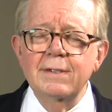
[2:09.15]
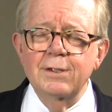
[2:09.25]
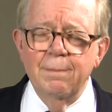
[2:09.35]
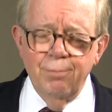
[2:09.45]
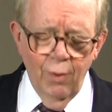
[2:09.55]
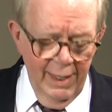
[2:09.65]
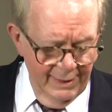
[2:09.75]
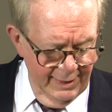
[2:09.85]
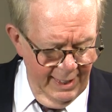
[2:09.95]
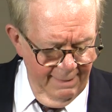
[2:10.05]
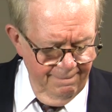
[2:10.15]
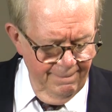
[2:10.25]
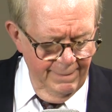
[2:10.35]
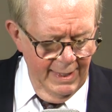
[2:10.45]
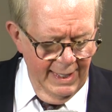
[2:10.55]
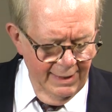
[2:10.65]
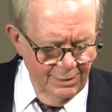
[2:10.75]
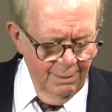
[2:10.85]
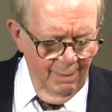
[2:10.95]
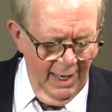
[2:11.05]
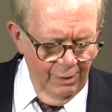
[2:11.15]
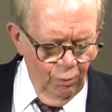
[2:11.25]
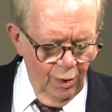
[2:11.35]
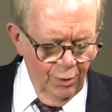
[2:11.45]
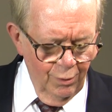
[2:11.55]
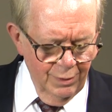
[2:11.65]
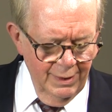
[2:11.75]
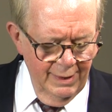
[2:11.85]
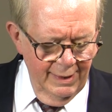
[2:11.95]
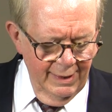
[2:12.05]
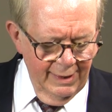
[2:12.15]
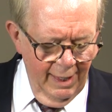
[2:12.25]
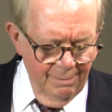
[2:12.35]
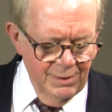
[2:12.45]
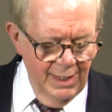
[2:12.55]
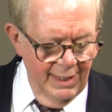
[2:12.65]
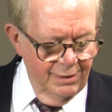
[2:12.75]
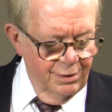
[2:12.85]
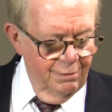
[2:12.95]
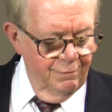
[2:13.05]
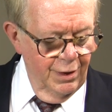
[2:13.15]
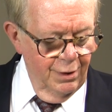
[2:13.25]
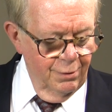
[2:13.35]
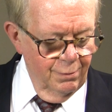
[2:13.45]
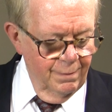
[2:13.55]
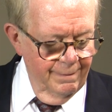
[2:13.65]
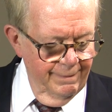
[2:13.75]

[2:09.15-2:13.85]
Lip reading: to bring them into my world comes into view.